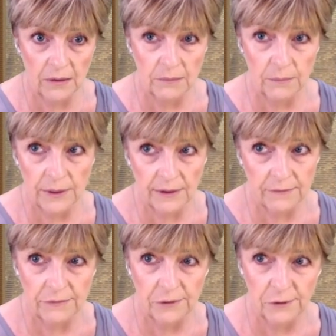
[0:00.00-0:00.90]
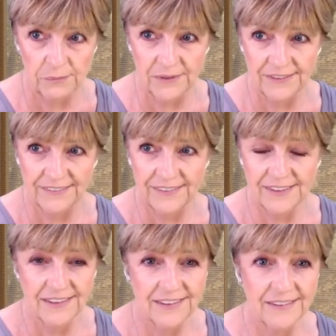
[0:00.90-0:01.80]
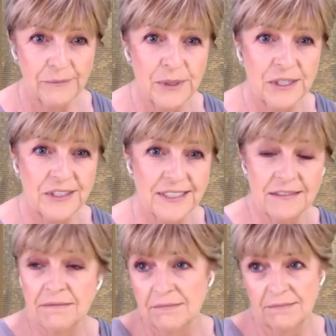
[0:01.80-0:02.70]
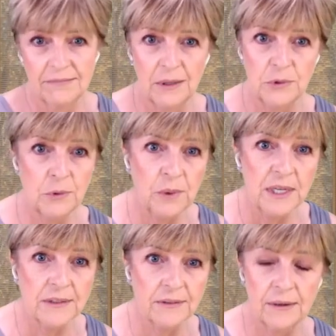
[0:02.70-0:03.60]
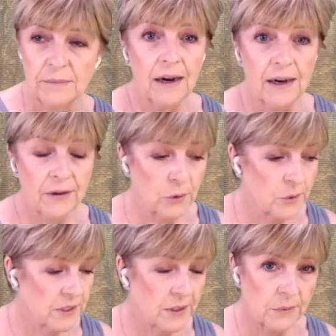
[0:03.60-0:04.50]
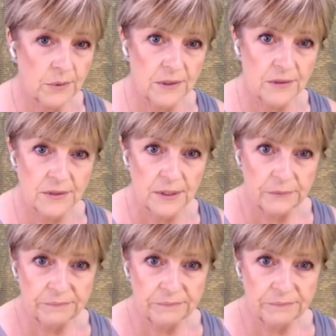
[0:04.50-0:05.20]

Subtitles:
own platform because I was a reader. I also was